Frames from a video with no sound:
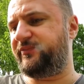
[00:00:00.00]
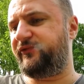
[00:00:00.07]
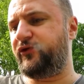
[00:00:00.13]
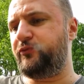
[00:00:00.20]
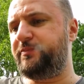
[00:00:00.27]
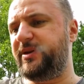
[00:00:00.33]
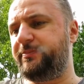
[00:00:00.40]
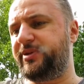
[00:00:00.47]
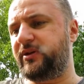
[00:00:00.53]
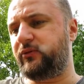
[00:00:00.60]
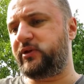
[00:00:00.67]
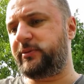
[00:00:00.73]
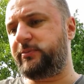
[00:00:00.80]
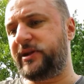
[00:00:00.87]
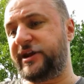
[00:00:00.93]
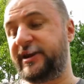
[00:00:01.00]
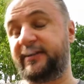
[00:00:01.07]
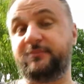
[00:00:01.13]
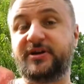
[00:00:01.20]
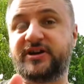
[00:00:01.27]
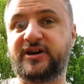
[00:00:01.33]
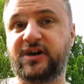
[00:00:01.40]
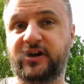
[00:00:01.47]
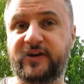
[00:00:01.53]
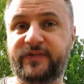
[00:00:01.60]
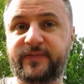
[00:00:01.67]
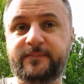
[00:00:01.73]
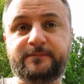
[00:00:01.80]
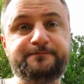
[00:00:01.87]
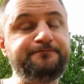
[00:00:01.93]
few people were playing, because